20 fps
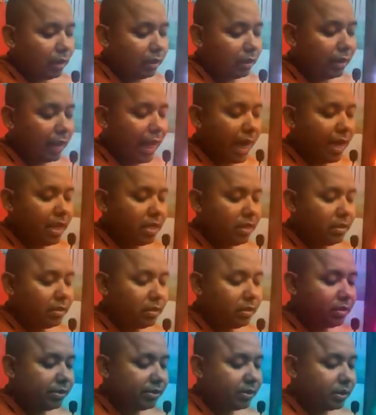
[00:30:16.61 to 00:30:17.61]

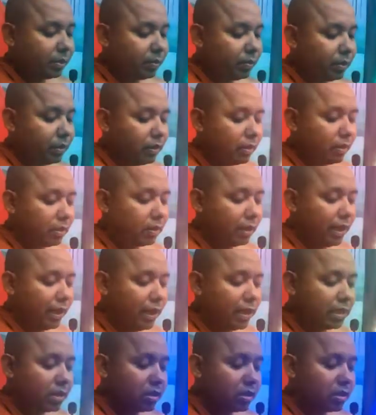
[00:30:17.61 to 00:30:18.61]
light disappeared
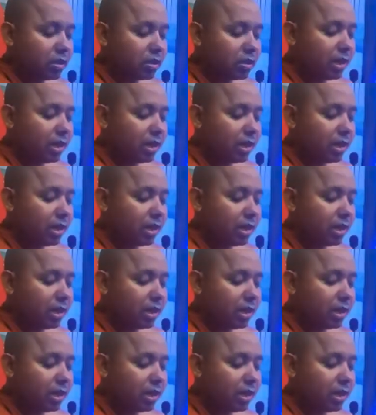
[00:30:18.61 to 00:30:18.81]
and